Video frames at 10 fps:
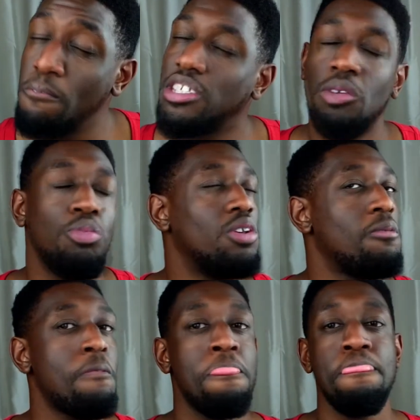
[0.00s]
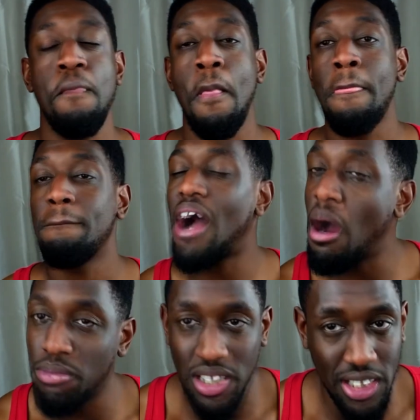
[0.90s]
Some will.
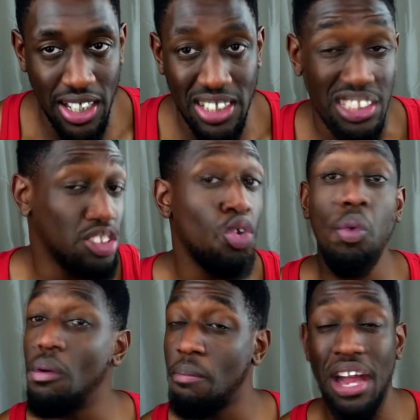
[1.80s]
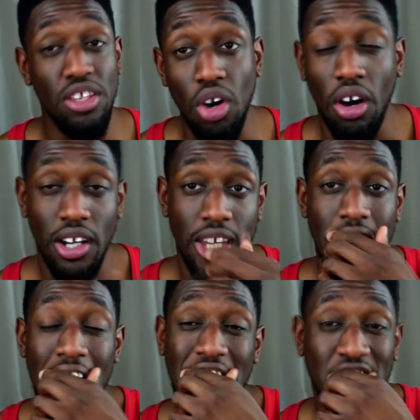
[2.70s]
I'm just saying your woman might not.
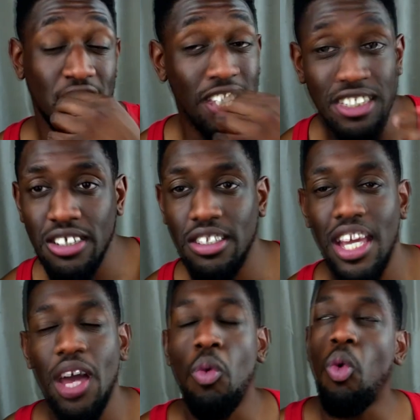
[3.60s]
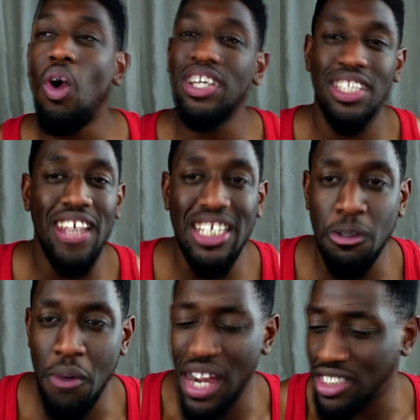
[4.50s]
And if she doesn't, what is a nice
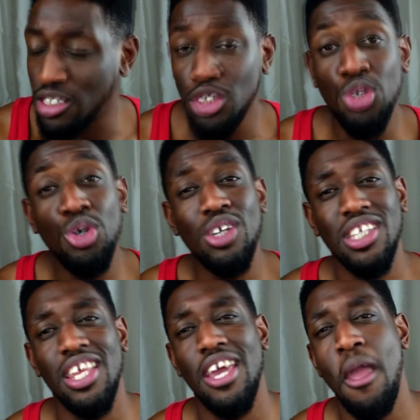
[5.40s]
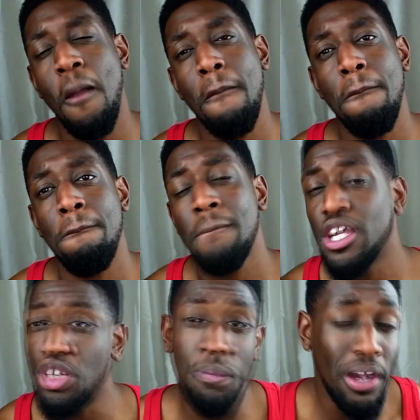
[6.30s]
surprise? You cook today.
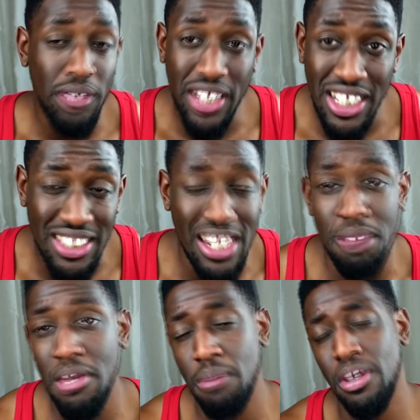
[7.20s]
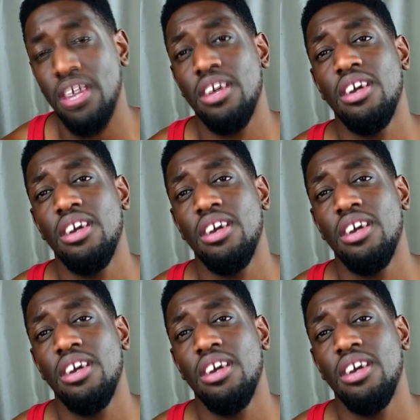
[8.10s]
You pick up the kids today, maybe.